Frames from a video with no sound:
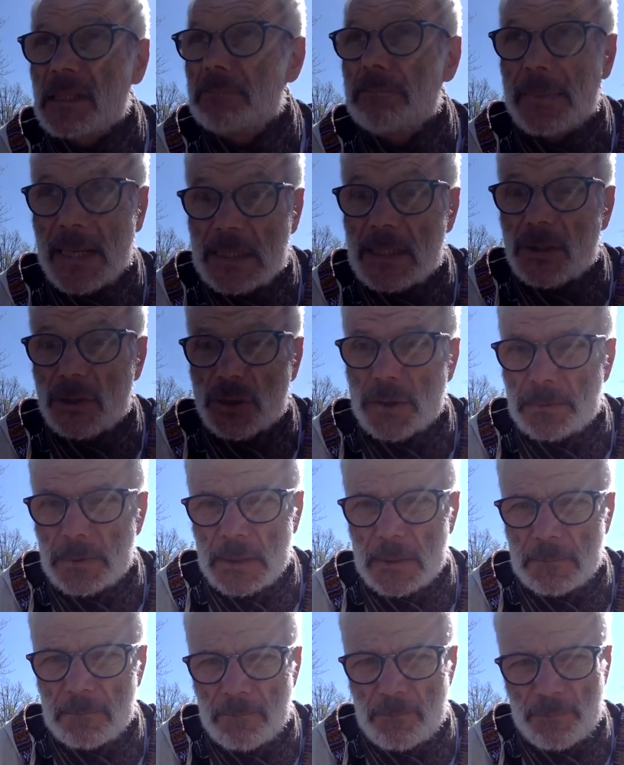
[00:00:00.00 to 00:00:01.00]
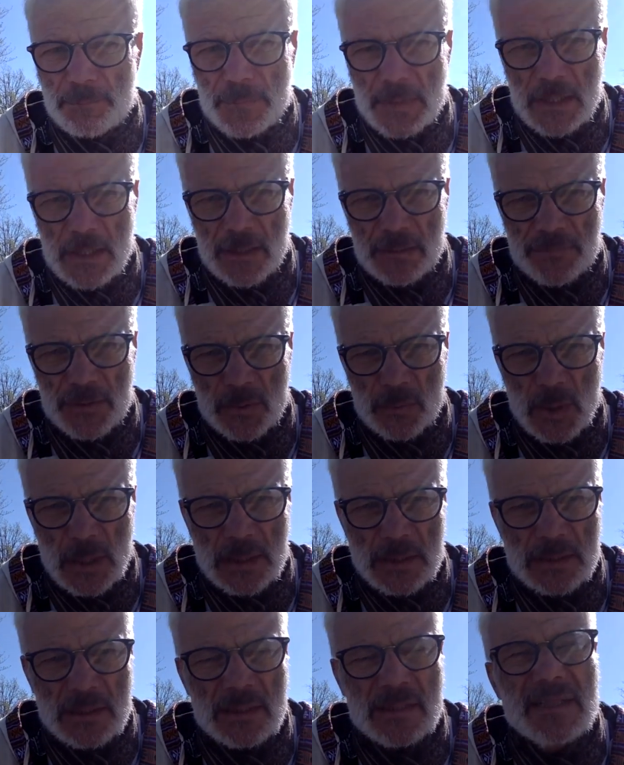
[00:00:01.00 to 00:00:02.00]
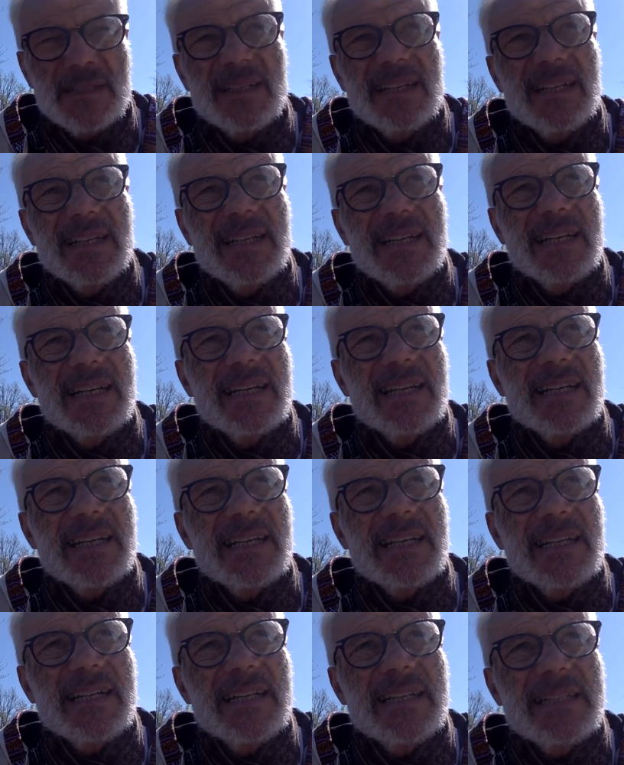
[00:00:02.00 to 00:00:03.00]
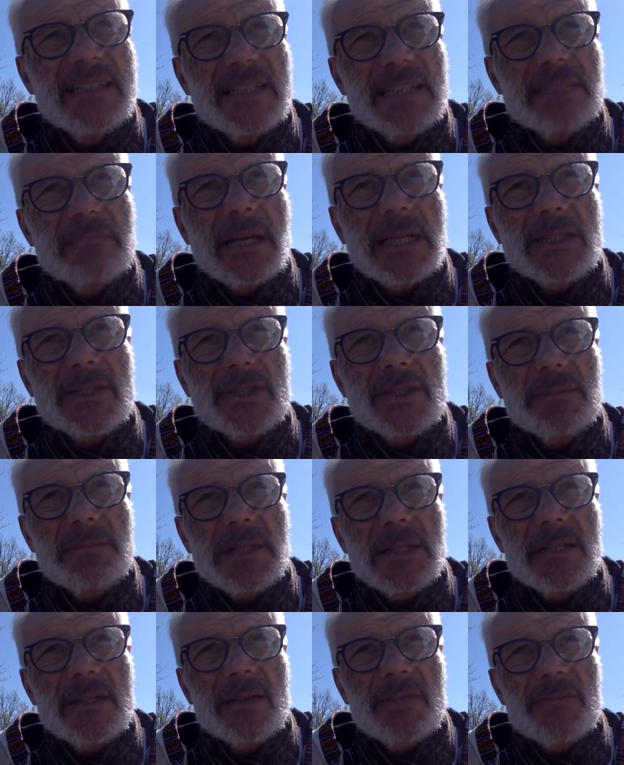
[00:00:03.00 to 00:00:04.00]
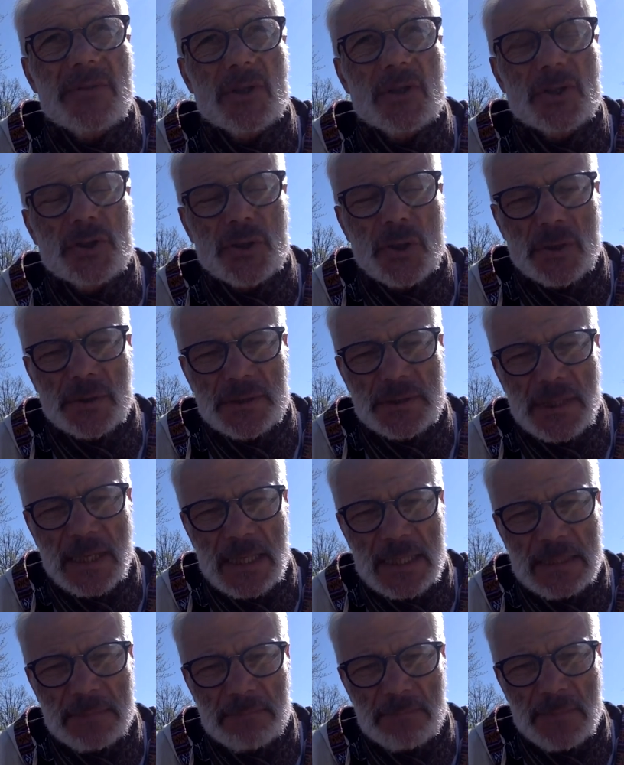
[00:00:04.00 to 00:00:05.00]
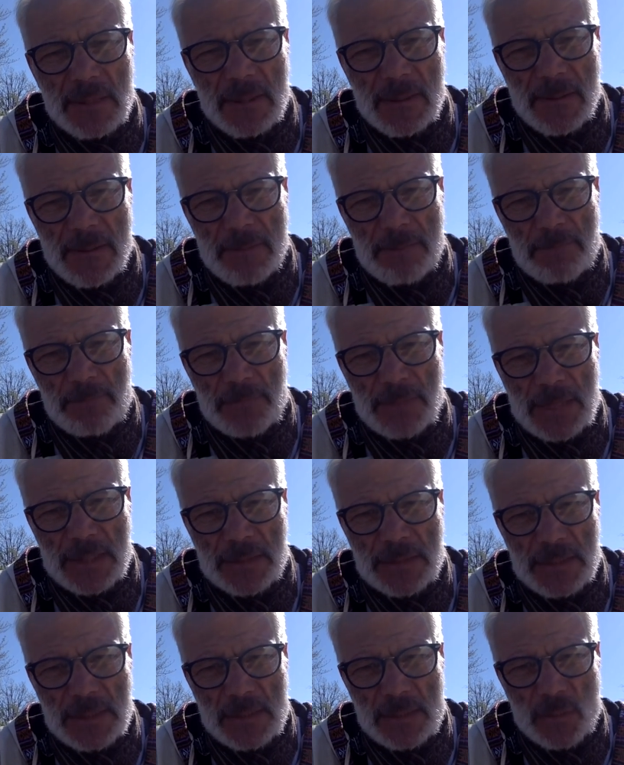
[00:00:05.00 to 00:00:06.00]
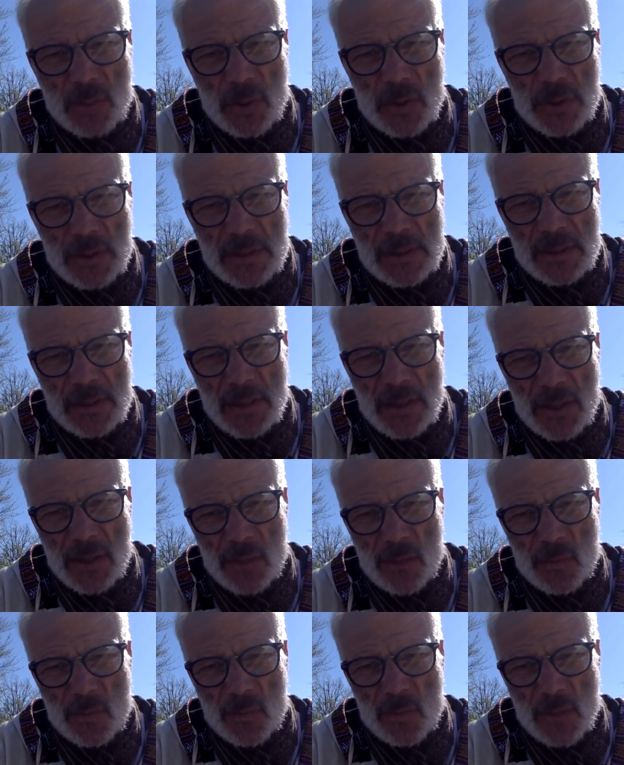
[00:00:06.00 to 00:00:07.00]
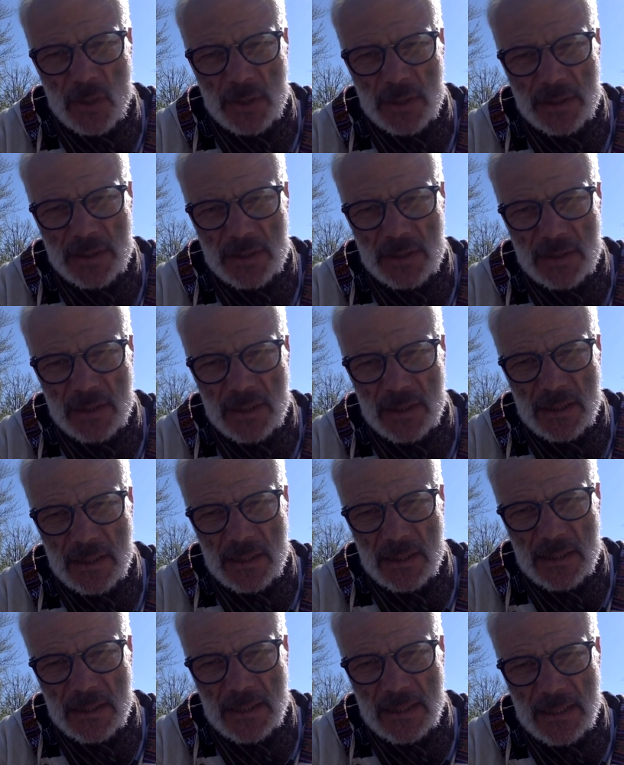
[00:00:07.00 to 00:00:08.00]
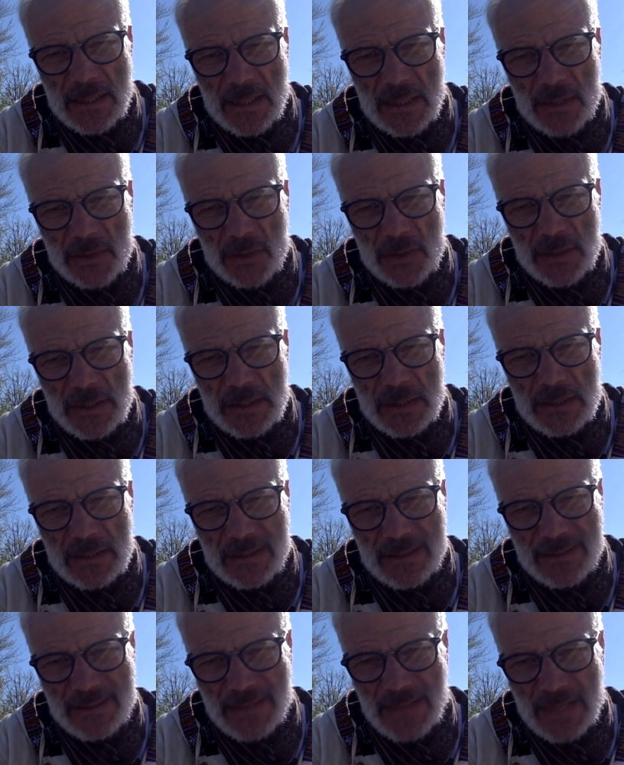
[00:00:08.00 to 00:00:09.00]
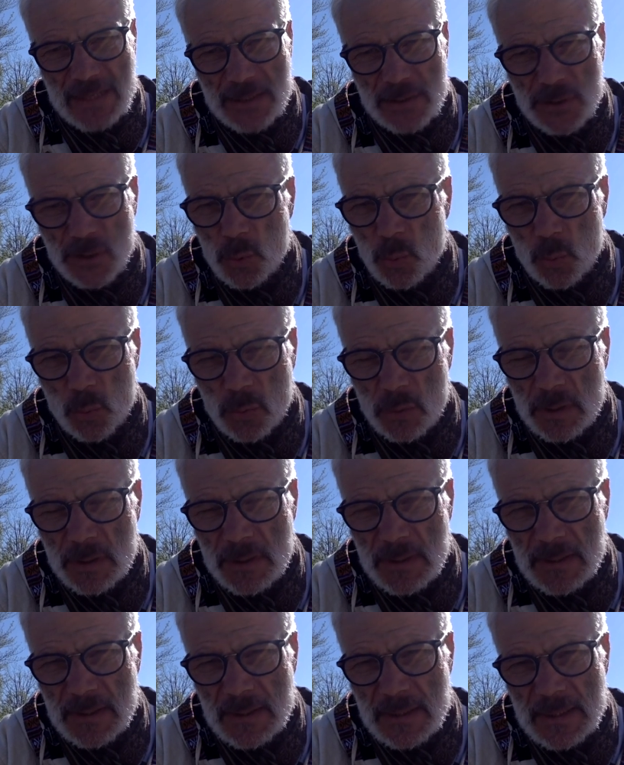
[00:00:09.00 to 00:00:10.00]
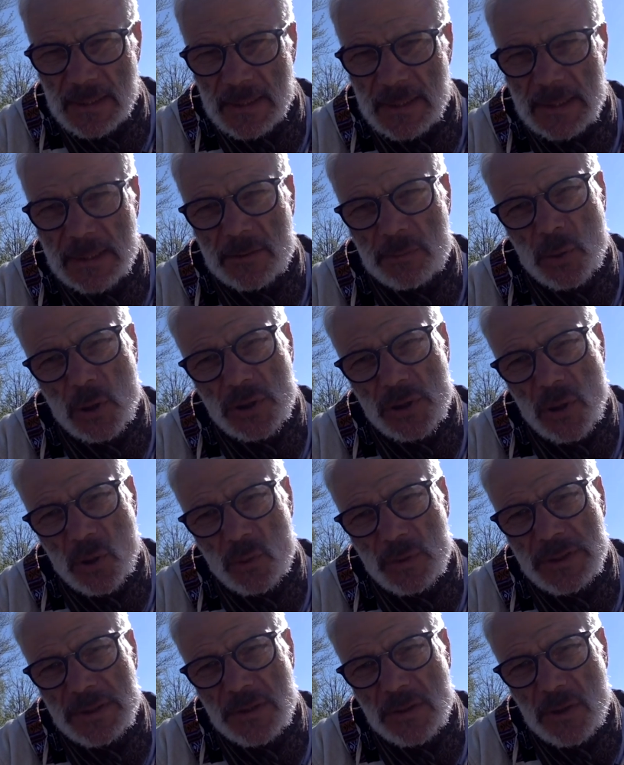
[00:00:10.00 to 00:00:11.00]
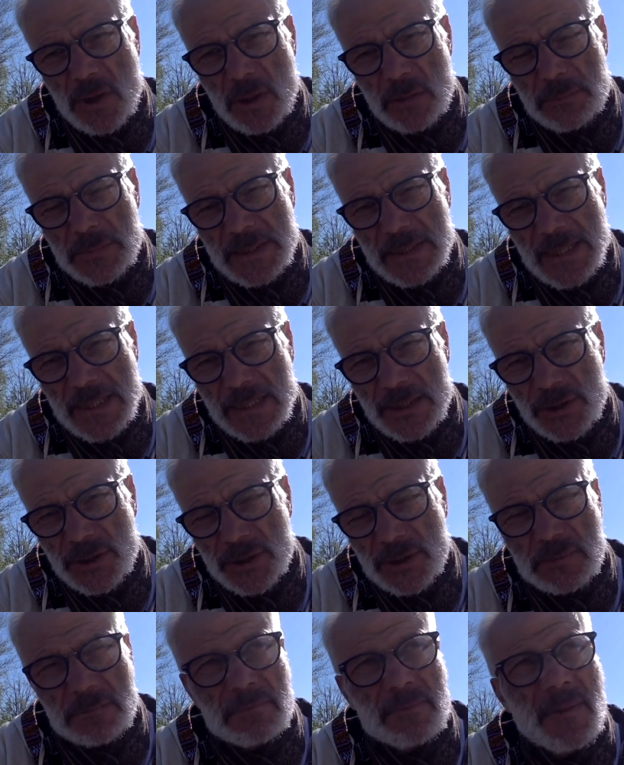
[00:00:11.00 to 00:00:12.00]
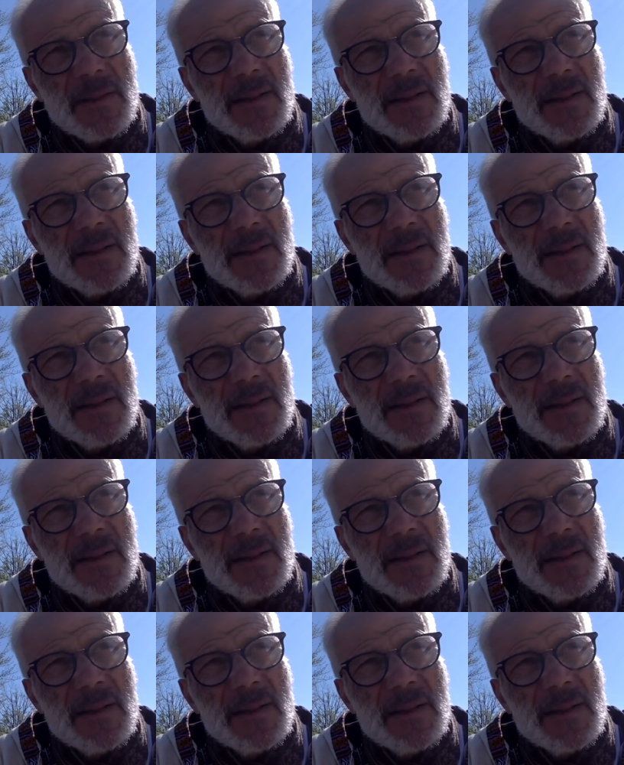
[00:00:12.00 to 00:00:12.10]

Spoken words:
it manageable, if you want. It is manageable for a short time, and this was what actually they knew. It was only the combination